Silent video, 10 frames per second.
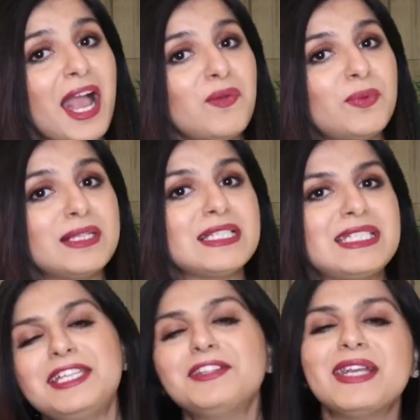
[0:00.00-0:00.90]
I will
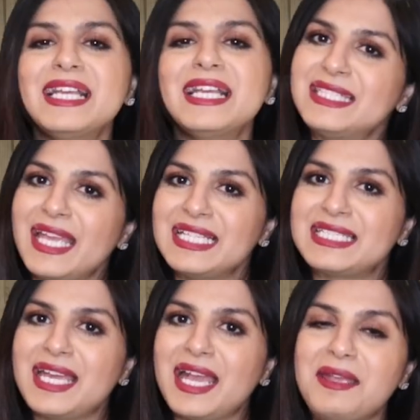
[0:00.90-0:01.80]
see you guys
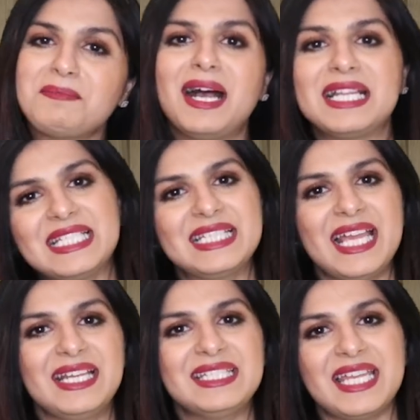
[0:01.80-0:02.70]
next time. Until
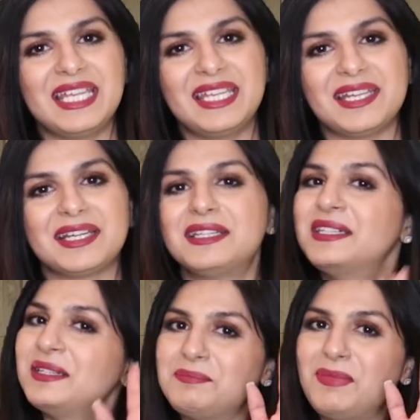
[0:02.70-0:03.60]
then, take care.
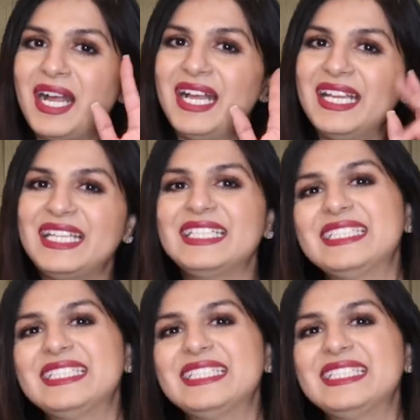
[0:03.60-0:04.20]
Bye.